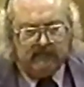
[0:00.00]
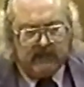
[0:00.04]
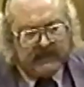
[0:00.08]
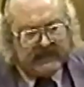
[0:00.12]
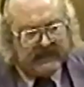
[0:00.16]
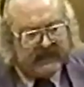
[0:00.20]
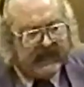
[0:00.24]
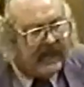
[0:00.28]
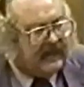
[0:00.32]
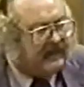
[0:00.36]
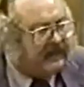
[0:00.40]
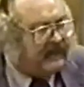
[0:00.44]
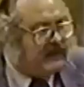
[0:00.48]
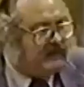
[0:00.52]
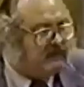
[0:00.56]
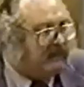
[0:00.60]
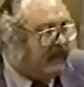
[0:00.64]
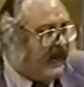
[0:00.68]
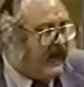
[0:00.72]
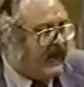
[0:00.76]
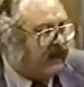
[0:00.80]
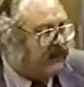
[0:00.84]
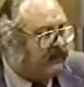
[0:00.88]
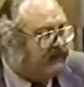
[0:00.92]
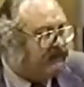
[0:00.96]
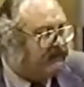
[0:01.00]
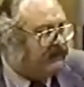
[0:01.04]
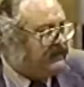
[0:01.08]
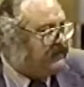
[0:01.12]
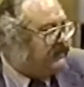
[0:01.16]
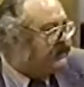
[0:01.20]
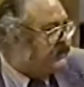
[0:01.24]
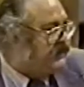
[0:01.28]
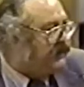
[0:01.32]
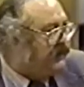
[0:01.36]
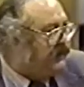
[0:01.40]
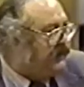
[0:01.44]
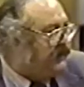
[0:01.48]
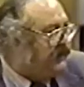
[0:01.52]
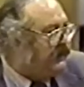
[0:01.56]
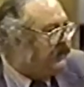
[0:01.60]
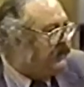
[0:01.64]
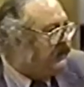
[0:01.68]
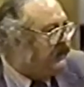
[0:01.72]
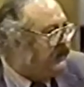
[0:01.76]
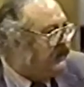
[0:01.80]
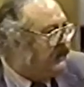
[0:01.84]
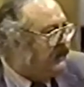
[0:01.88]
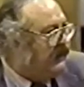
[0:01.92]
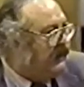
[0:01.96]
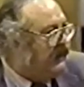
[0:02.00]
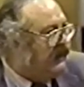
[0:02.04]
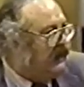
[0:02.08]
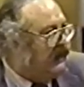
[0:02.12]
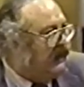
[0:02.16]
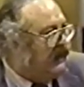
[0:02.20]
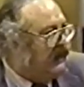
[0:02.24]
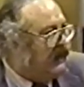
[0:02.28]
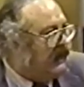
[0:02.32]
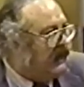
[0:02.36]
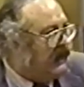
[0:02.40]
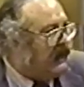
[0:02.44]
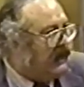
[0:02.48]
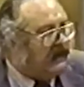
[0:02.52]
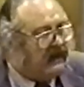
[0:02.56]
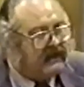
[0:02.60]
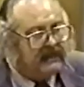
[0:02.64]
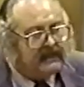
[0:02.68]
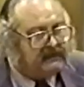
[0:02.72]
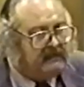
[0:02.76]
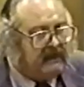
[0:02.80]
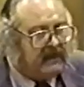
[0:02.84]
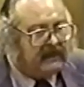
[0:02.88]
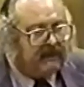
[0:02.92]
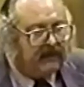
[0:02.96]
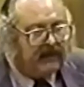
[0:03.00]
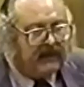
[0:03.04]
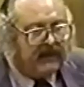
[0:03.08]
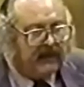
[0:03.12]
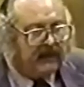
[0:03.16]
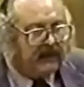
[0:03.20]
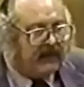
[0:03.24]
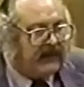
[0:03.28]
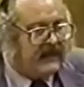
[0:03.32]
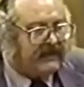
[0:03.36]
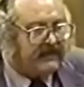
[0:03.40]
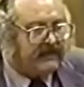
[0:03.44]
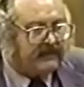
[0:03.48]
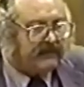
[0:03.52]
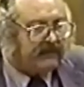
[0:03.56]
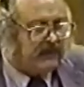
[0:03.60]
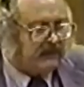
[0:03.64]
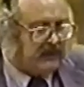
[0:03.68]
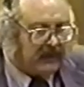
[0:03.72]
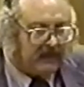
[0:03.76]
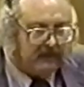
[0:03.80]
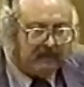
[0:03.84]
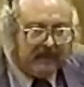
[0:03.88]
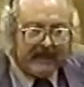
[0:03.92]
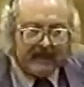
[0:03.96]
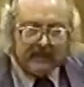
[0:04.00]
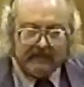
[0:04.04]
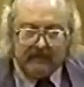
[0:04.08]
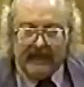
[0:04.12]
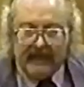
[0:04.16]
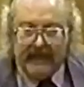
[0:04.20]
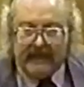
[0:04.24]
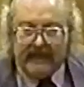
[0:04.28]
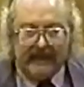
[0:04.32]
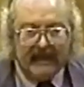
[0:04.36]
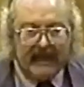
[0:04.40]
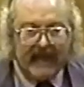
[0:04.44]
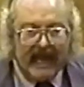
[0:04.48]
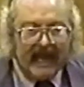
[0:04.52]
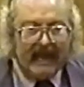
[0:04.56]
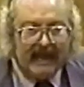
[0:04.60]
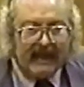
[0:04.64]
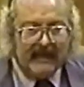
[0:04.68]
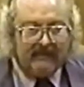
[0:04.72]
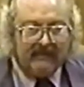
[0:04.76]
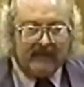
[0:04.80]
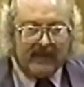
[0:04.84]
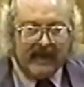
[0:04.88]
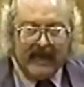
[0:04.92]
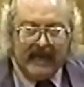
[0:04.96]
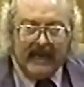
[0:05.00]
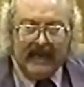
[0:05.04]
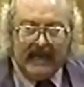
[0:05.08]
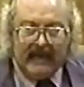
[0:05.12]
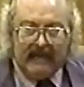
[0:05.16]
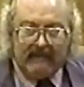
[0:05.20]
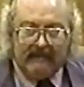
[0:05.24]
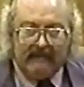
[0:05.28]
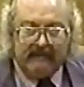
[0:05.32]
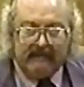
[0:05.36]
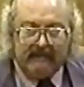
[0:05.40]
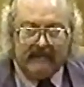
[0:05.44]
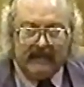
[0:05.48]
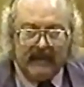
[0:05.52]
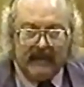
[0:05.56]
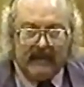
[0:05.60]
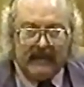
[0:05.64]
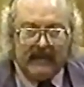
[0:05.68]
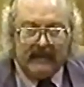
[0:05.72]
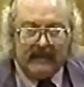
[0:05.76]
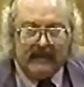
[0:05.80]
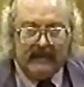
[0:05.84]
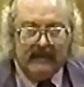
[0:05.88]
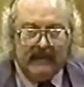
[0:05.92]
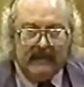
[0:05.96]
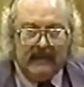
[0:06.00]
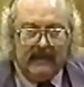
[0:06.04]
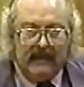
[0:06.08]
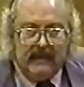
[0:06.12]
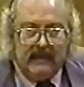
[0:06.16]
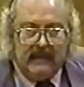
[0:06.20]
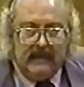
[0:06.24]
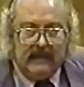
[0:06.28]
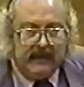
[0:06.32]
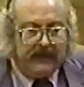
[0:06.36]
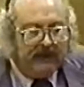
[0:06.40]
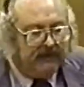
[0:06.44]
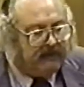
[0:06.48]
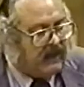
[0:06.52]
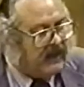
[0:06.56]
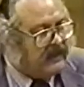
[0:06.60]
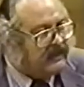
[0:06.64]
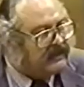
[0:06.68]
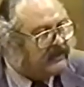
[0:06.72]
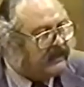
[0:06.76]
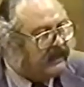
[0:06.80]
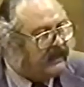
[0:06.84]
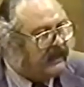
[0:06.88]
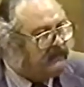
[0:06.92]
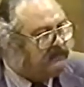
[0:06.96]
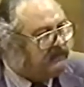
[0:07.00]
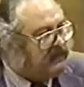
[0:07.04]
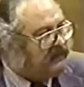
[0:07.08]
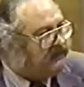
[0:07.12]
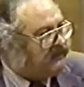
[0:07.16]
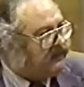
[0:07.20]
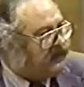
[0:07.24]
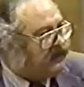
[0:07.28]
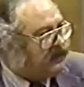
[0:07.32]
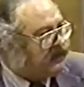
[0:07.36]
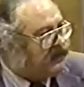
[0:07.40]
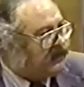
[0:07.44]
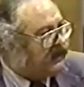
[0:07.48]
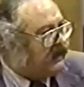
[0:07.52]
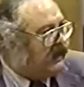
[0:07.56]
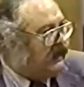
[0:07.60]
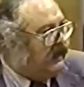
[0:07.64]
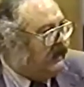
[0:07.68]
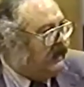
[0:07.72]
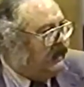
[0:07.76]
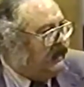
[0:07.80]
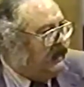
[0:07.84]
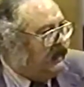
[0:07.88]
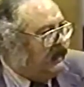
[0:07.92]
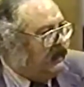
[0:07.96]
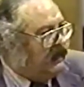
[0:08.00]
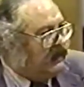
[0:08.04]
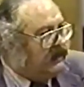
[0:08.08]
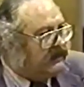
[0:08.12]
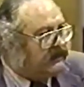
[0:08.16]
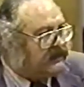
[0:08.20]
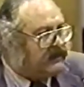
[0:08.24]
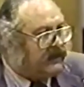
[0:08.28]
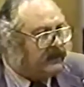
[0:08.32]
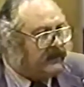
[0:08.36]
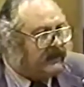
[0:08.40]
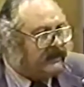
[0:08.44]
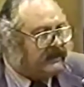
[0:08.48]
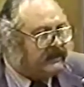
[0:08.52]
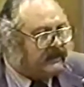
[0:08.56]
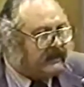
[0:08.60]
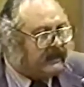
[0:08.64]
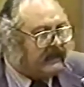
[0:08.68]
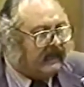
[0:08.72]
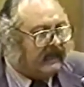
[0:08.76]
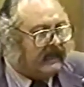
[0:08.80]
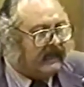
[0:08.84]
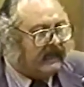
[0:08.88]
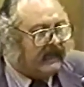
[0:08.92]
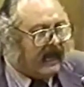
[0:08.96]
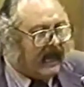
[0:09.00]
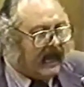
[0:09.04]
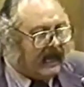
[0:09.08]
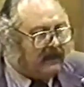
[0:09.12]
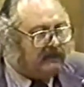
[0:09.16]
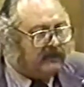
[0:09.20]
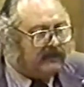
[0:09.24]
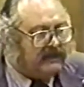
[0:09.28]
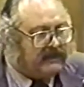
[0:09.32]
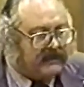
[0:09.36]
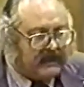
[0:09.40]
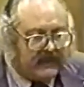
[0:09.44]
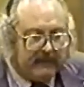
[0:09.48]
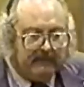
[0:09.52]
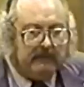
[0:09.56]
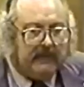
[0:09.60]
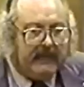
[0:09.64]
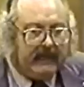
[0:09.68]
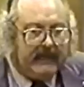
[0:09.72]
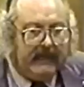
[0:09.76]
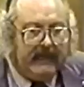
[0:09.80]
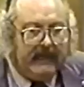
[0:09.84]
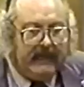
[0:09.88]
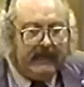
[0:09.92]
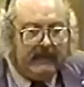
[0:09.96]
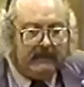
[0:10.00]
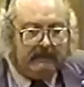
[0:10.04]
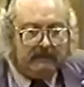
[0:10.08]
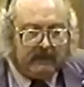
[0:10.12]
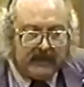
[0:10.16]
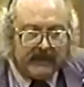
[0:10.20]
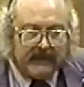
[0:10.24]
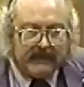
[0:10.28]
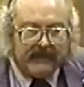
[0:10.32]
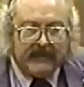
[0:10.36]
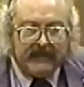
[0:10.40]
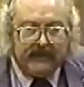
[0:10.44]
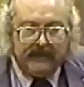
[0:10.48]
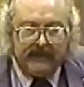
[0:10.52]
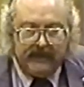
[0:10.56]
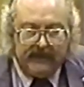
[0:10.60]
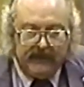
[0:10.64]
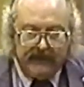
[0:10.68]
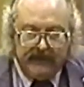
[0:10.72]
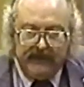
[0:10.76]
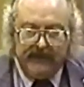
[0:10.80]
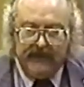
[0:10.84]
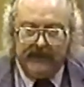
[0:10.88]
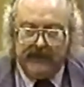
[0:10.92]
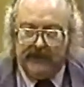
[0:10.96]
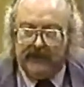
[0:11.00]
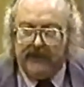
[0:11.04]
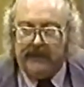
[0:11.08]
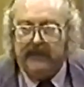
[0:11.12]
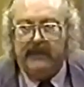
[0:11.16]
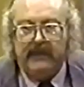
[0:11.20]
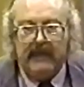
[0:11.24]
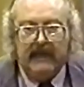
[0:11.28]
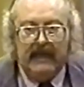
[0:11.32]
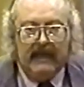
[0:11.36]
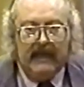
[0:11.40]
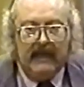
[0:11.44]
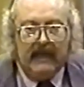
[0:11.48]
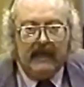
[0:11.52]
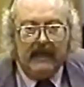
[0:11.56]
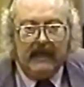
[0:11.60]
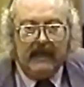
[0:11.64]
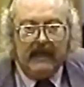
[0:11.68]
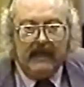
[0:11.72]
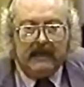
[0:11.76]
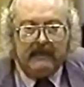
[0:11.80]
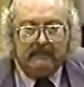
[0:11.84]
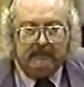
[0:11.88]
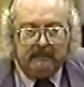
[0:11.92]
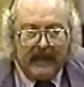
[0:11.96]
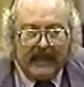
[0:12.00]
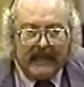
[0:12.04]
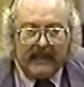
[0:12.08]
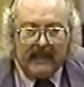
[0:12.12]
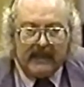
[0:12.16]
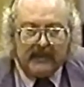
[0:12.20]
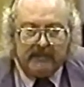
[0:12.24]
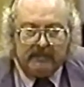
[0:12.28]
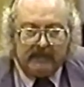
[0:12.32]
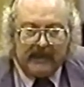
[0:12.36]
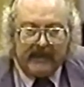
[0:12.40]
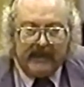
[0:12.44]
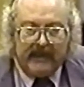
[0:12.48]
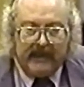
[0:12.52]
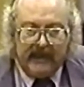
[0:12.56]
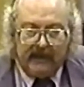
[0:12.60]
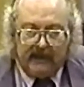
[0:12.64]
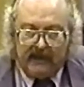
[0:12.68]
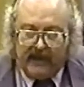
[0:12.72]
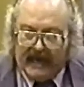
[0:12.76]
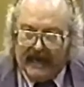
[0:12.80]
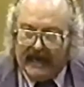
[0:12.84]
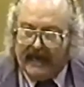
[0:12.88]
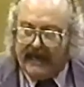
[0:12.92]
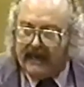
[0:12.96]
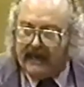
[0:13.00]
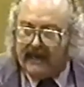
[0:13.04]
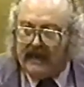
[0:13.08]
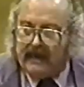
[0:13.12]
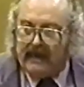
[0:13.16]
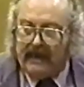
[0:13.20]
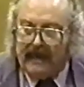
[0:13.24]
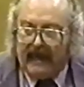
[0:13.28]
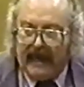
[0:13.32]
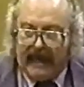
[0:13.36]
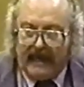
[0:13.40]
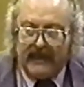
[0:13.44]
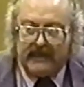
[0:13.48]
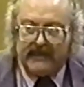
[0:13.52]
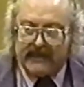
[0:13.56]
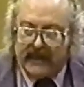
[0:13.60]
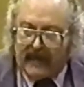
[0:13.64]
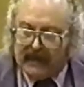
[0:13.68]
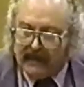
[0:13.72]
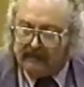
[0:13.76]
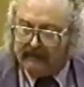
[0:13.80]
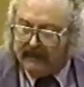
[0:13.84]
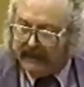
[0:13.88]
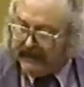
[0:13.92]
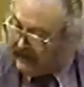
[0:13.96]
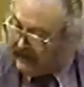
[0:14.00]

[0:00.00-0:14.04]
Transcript: recite their biographies to you. Uh, it's been written on history with a better pen than I'll ever have. Uh, you've all seen it before. So instead, I will simply present to you Madalyn Murray O'Hair and John